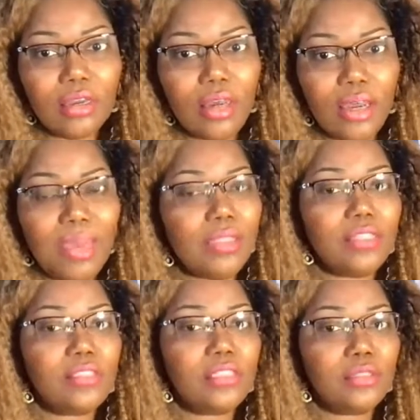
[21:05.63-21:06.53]
And
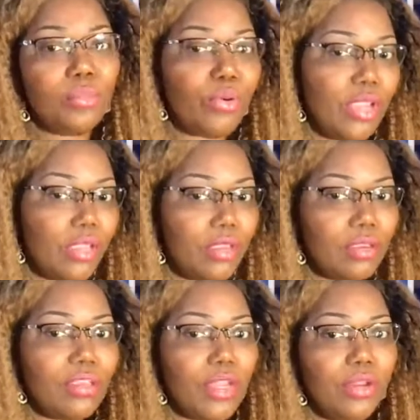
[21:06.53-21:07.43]
this is pre,
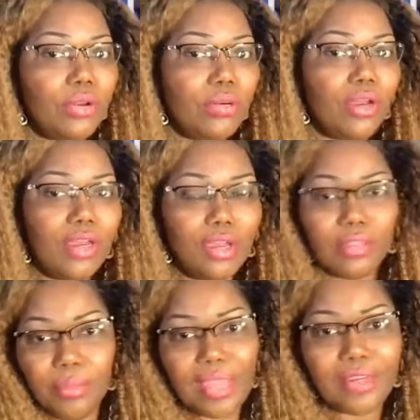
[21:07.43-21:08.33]

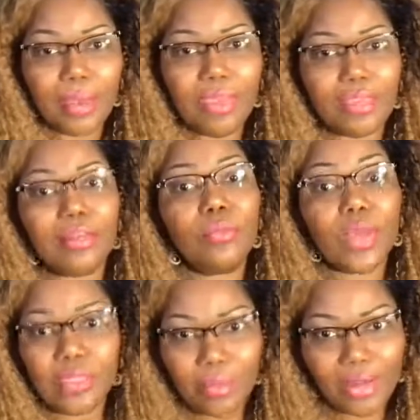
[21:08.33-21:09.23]
the pandemic. And
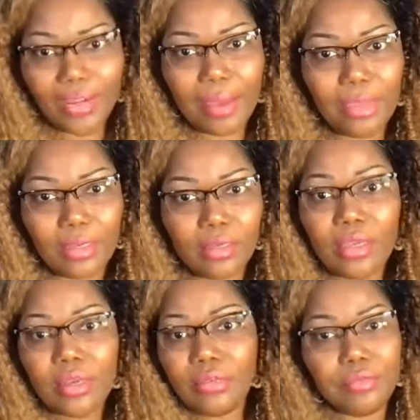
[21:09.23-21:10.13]
with the pandemic,
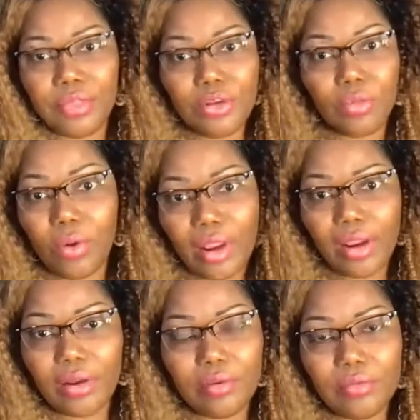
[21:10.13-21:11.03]

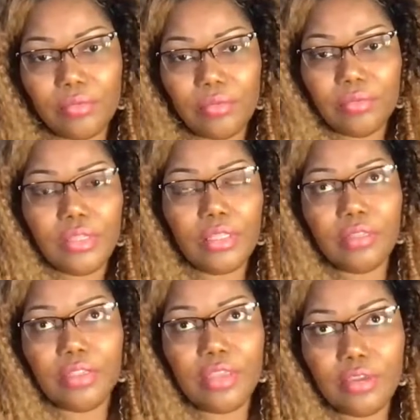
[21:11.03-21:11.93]
where
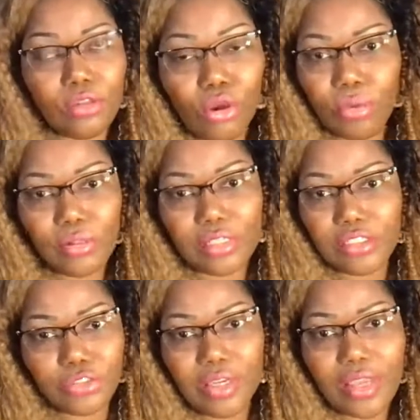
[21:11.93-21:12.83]
the global
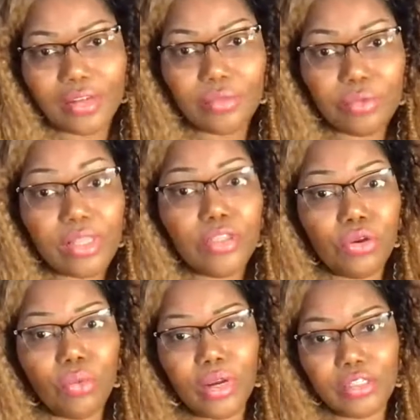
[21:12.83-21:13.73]
industry had really
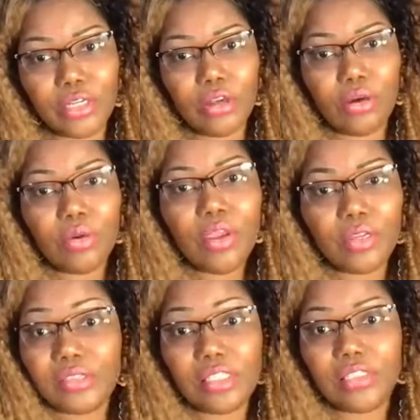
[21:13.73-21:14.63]
nowhere to go
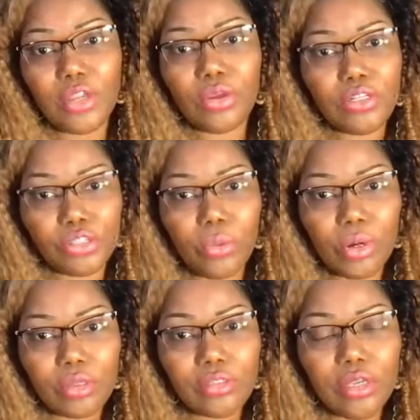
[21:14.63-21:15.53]
since they couldn't
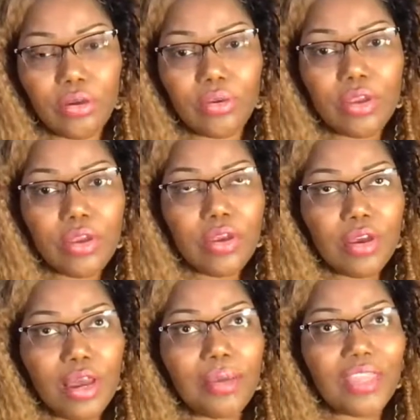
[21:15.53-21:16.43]
tour. So
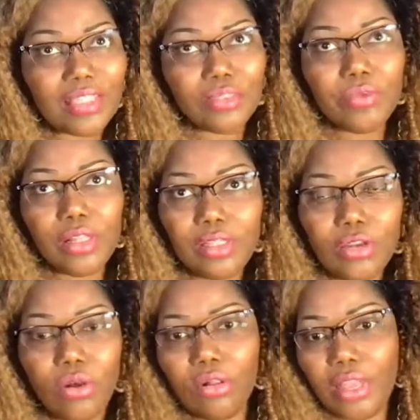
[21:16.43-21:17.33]
that's really
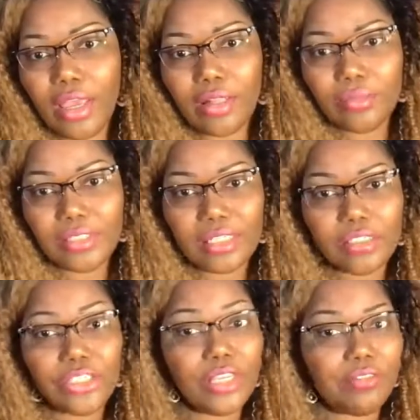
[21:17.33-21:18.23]
all helped in
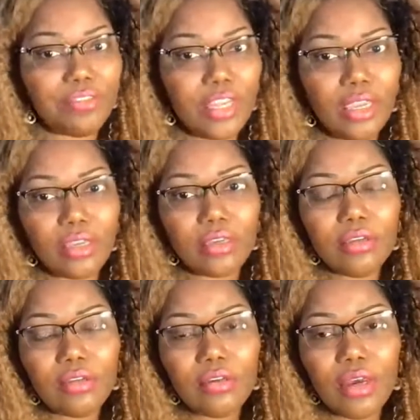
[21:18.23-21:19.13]
shifting,
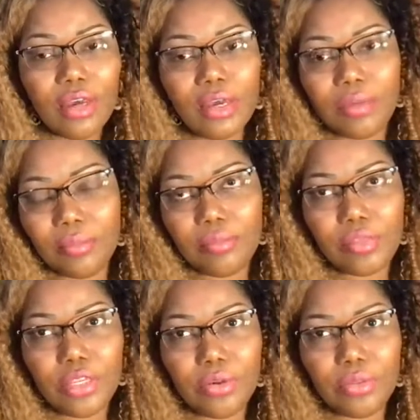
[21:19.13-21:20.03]

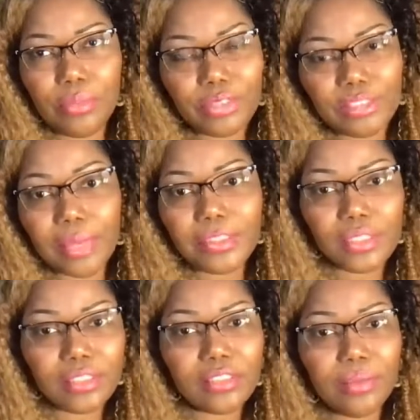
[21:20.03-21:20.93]
the
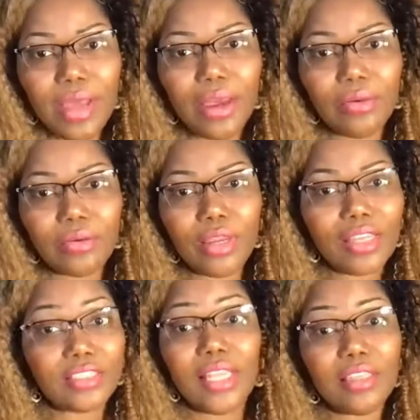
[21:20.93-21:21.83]
perceptions about
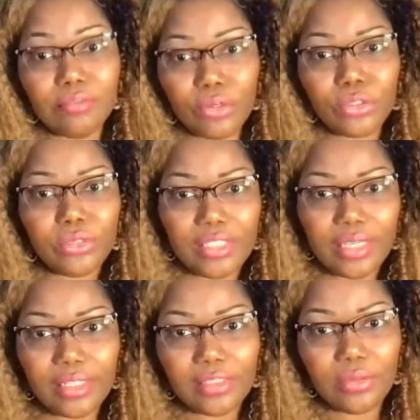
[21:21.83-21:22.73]
selling virtual
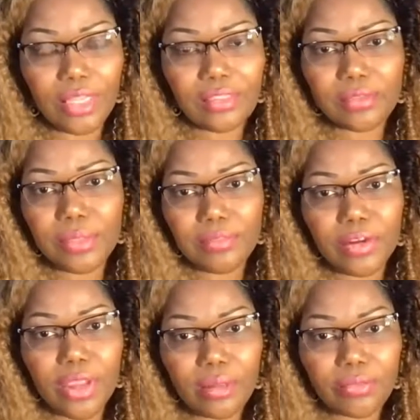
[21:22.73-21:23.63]
tickets. So that's been
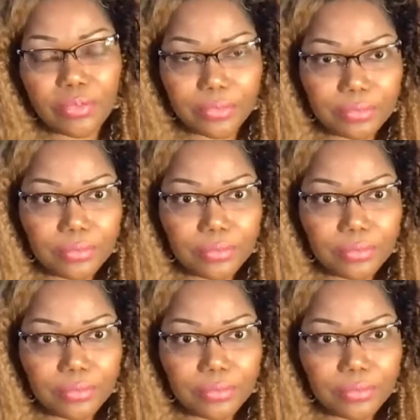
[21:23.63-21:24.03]
very helpful.